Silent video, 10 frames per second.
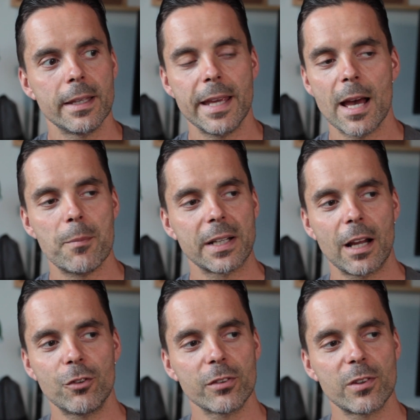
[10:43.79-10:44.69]
yeah, but
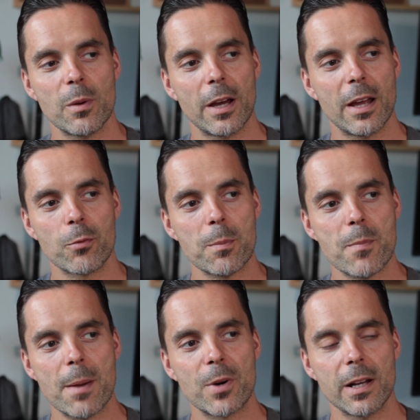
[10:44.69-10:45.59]
I
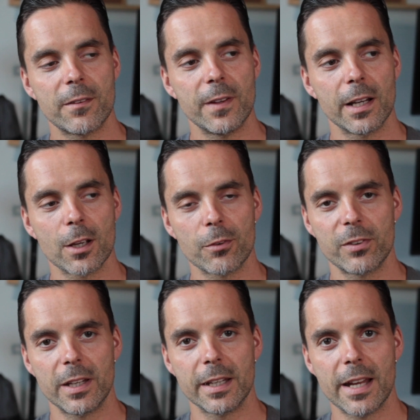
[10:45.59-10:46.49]
remember that feeling of
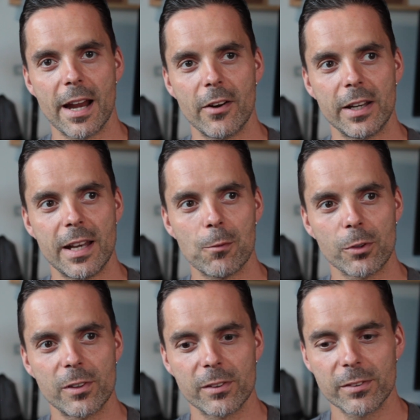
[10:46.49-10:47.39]
sitting there, and there
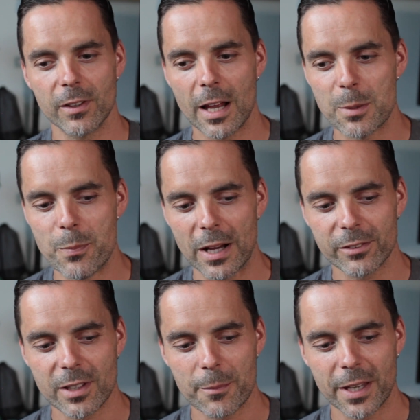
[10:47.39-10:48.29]
was this slight
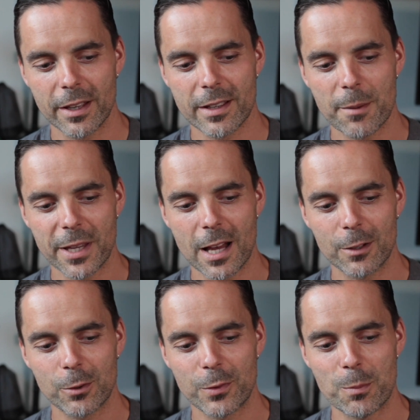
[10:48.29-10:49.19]
buzz coming
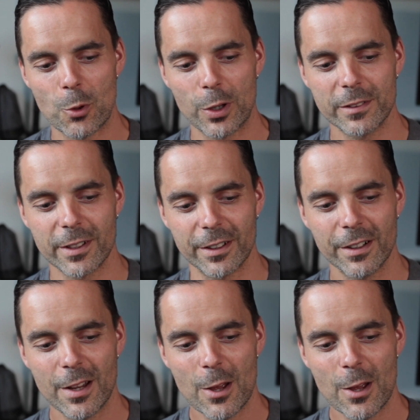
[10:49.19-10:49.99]
out of the monitor,